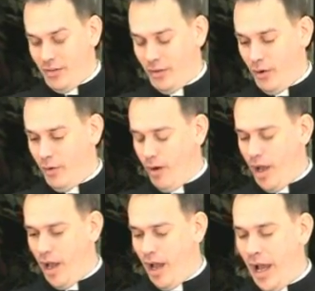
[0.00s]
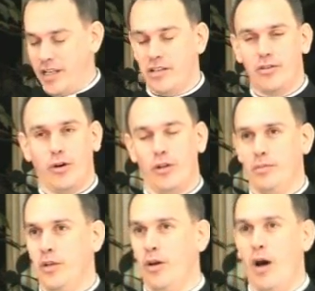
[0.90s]
So I just
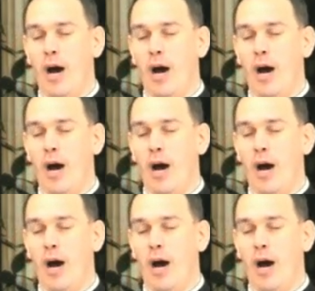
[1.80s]
told him,